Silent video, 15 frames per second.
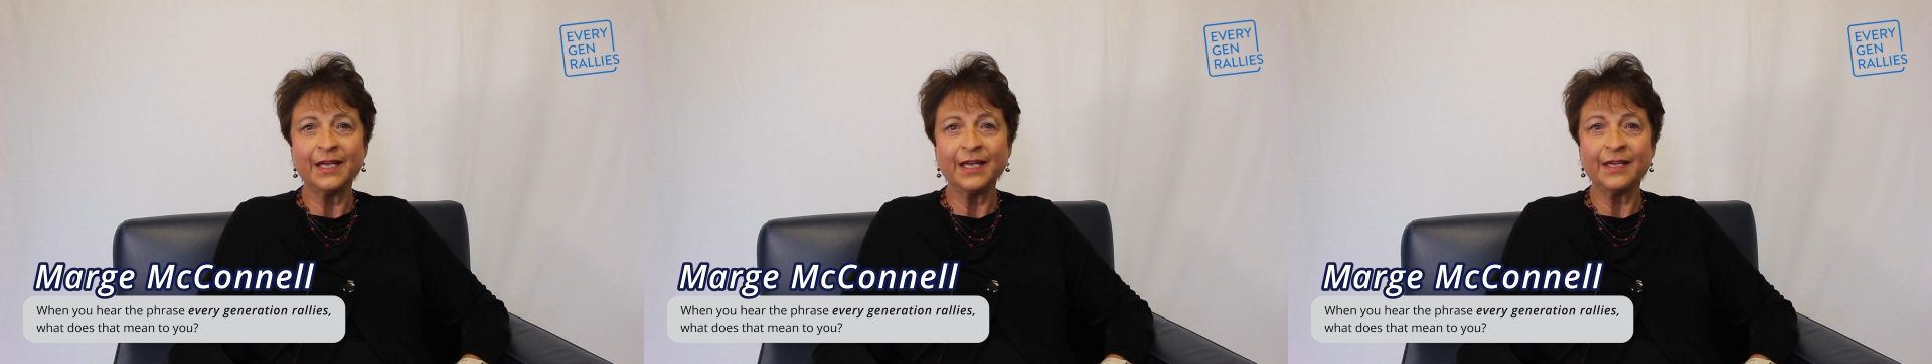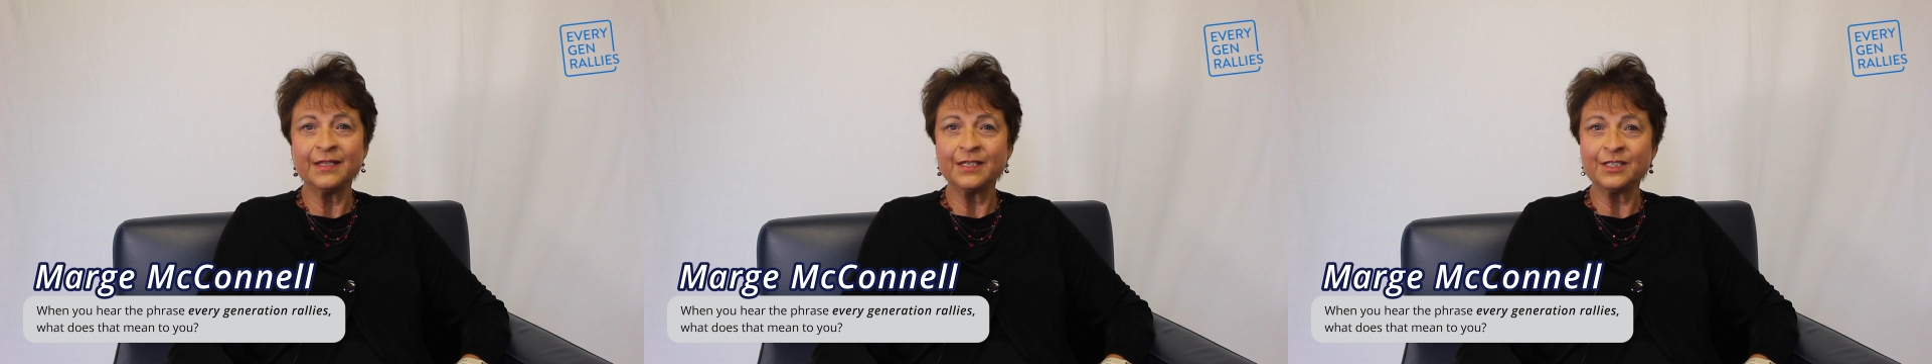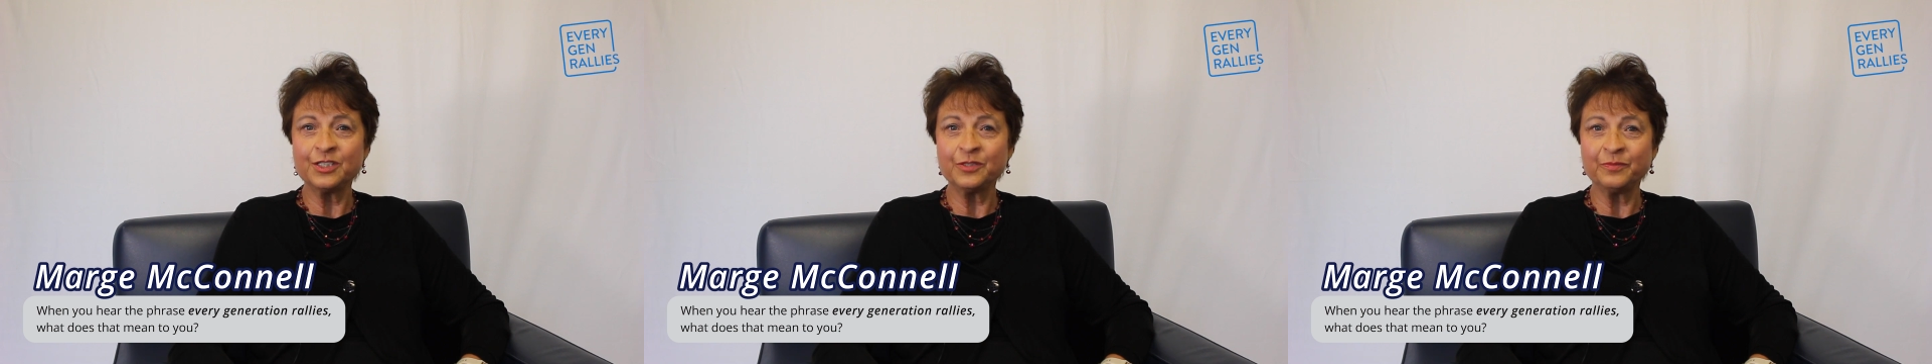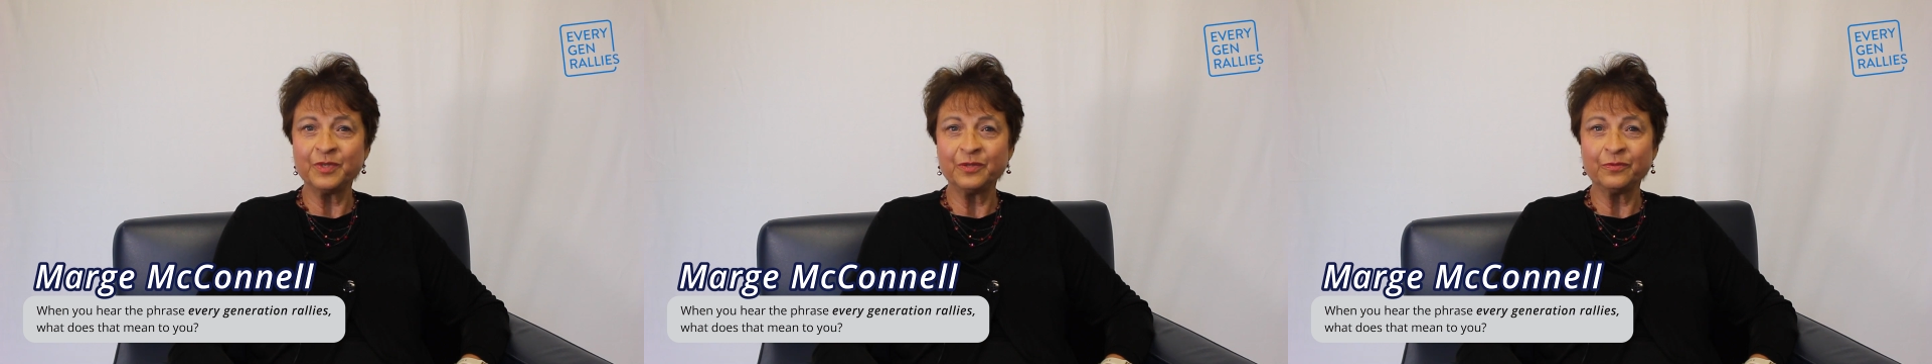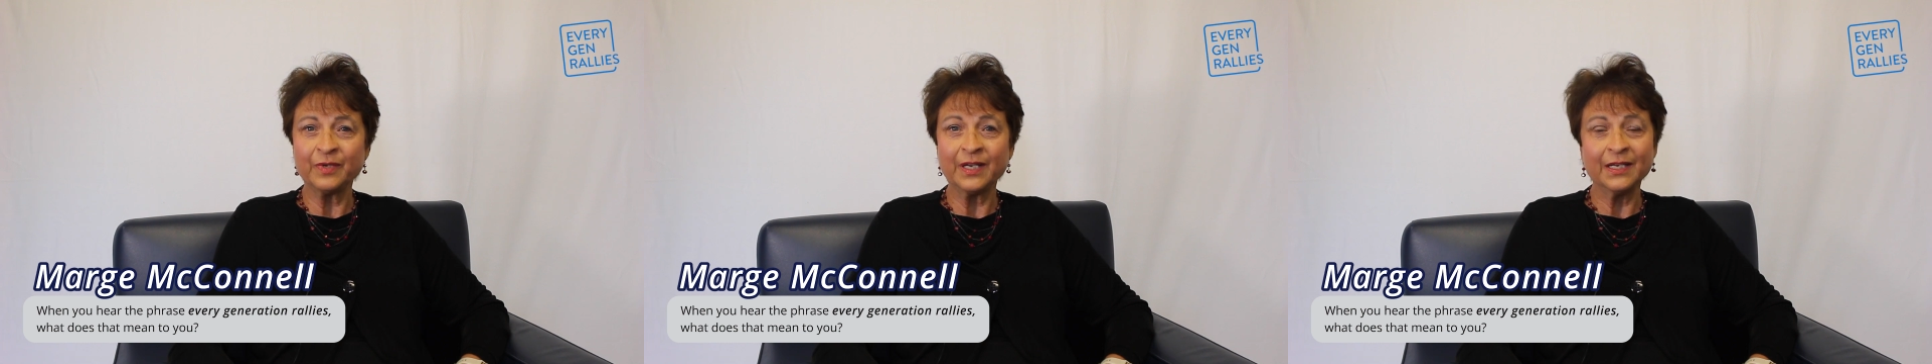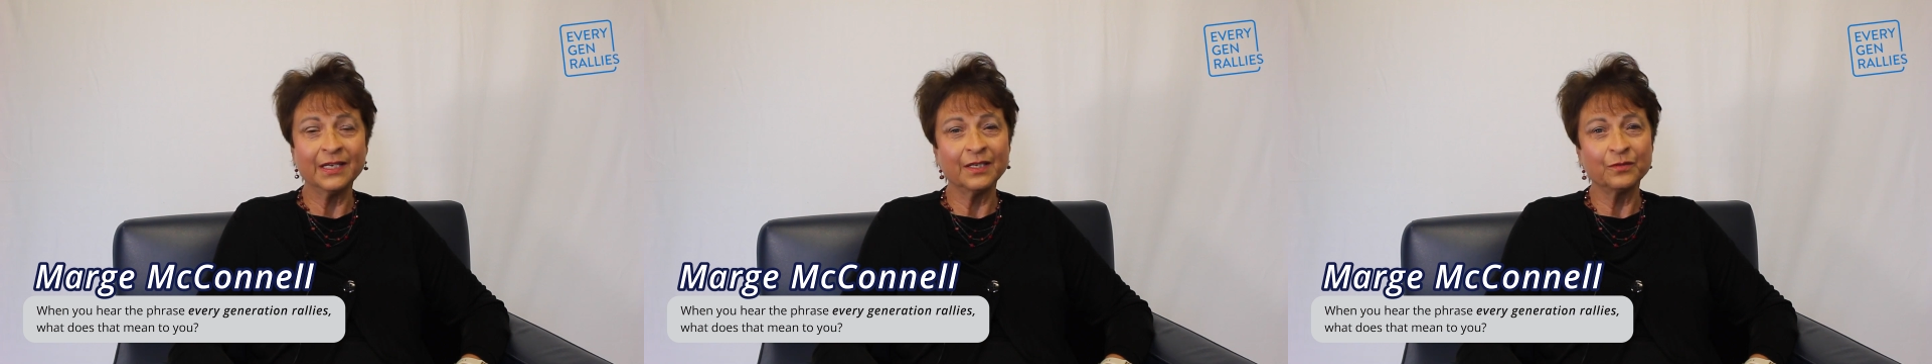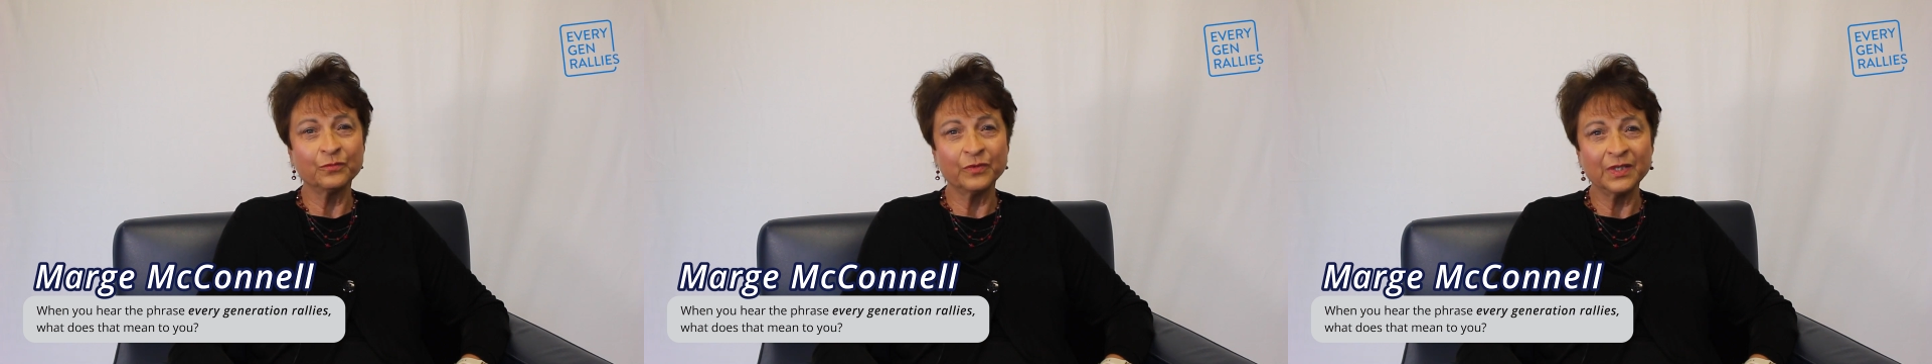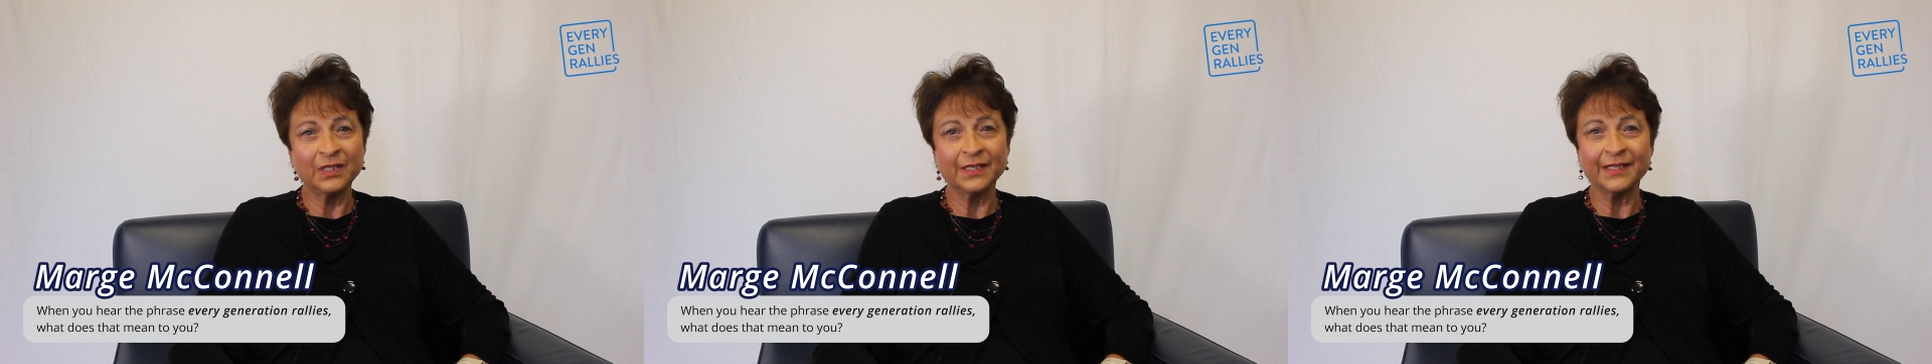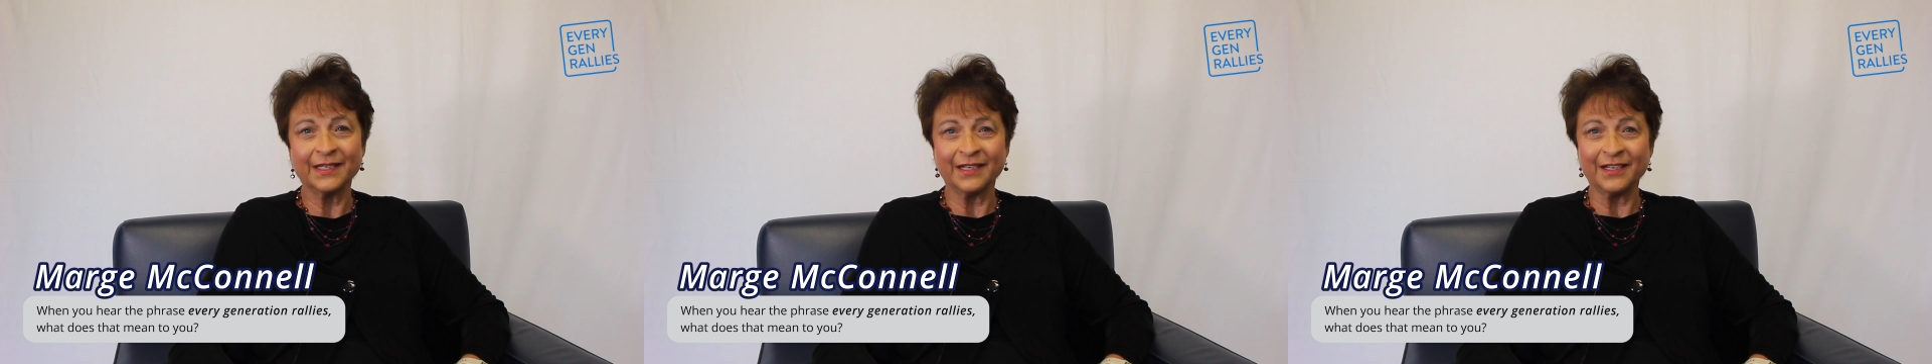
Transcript: and then to be ready and willing.